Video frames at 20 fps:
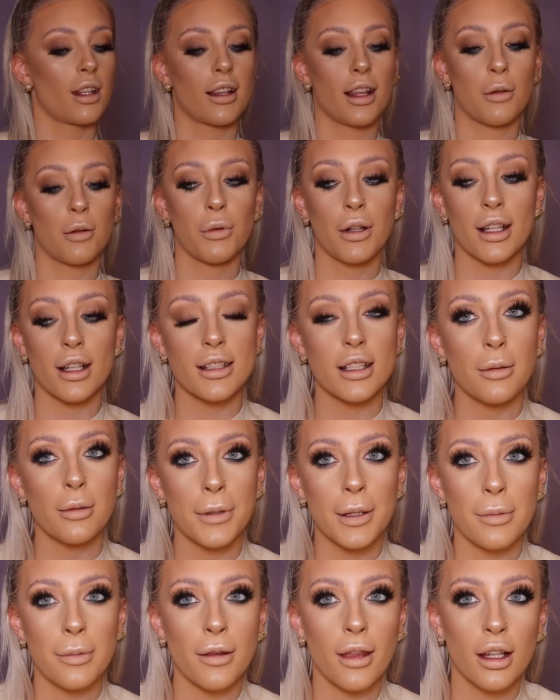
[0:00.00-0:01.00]
Like, when I tell
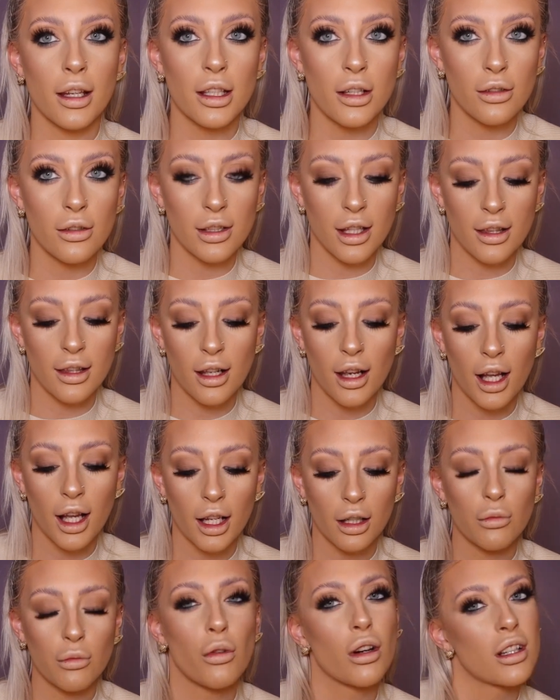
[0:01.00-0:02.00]
people that I use it, they're
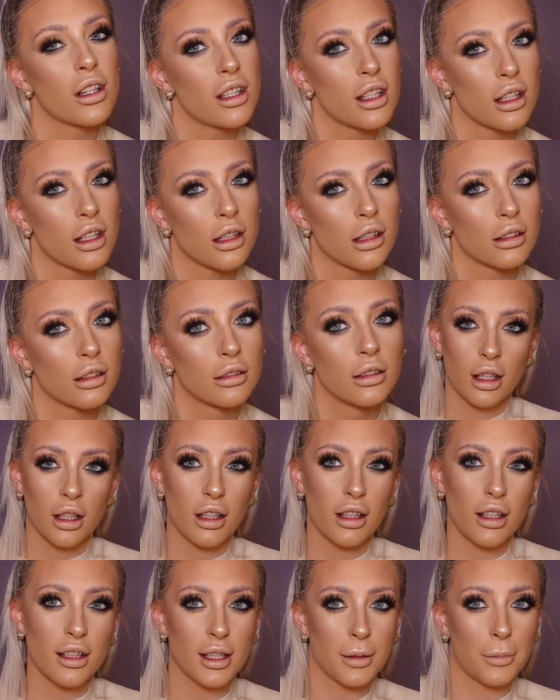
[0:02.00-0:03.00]
like, what is it?
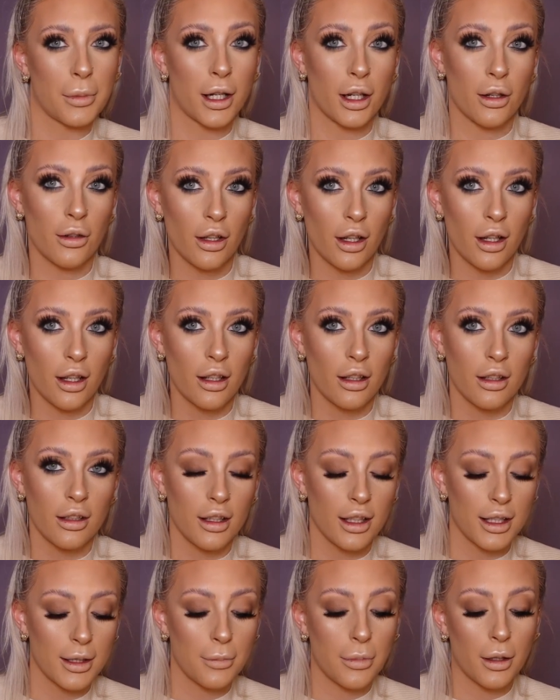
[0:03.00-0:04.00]
Is it powder?
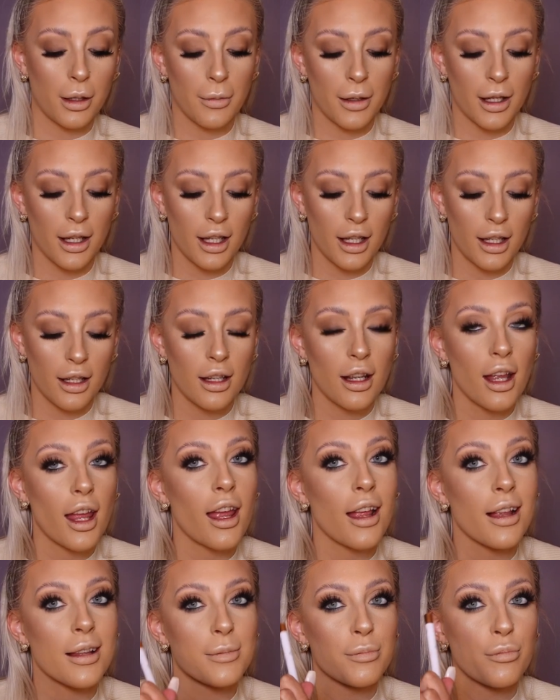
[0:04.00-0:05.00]
Is it pomade?
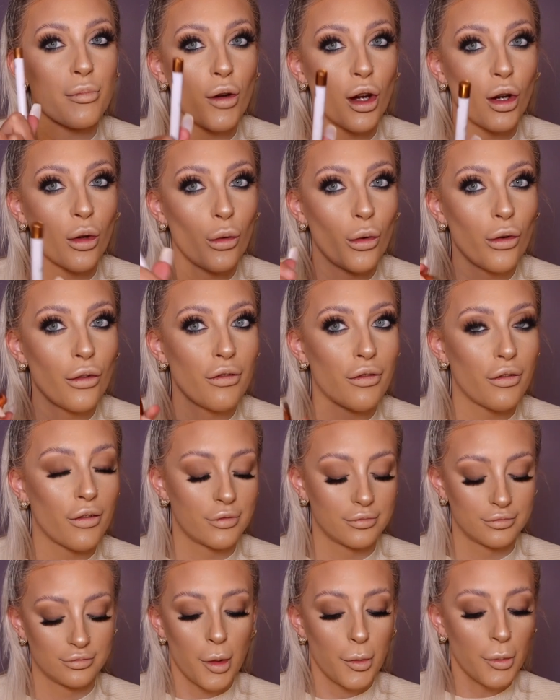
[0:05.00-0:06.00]
It's both.
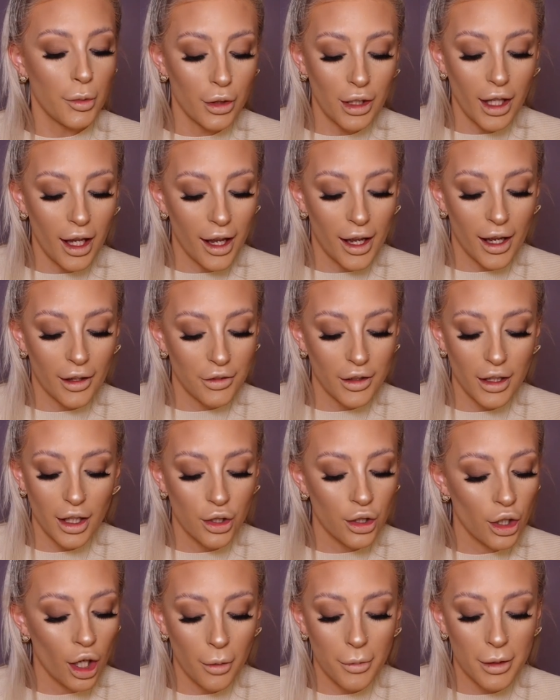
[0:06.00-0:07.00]
But yeah, I feel like
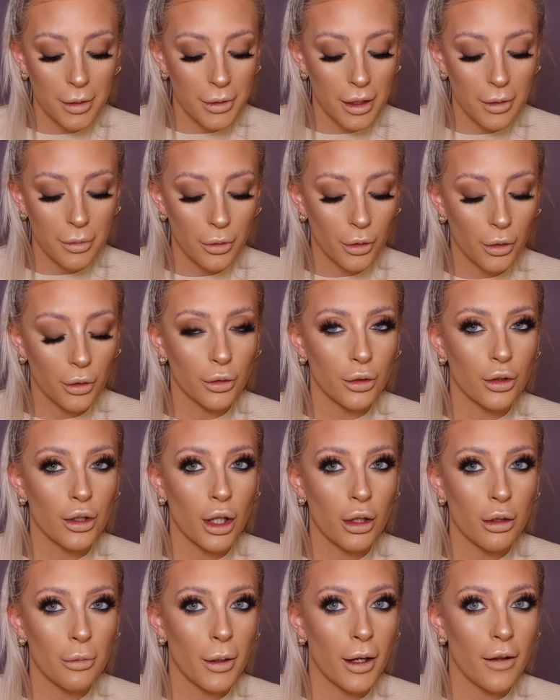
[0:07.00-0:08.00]
not many people
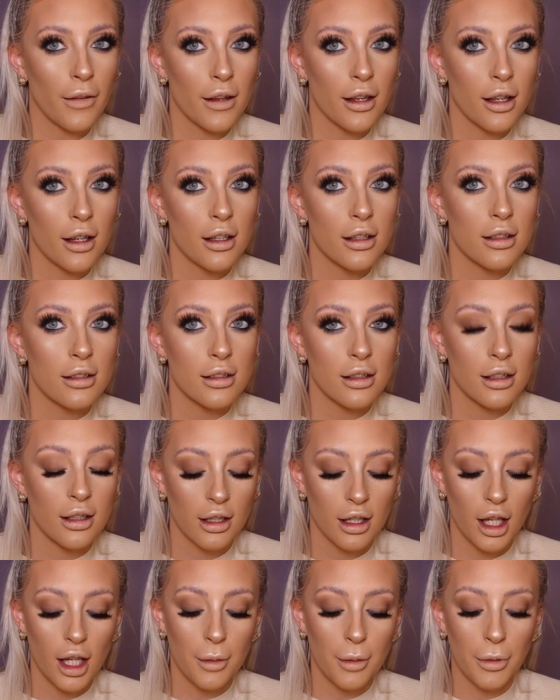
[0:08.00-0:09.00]
know about this.
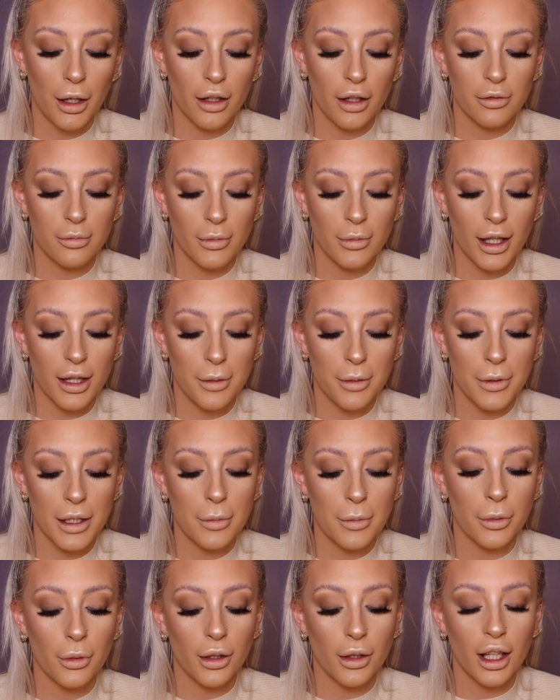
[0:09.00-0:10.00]
Apart from like the
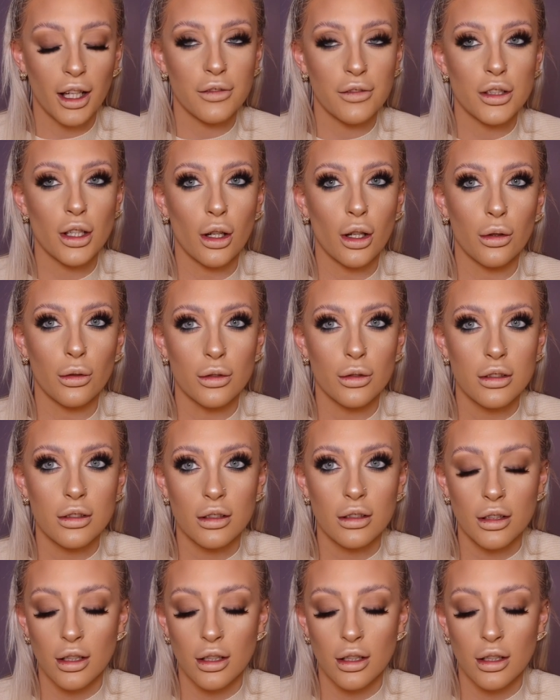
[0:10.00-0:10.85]
people that I've told.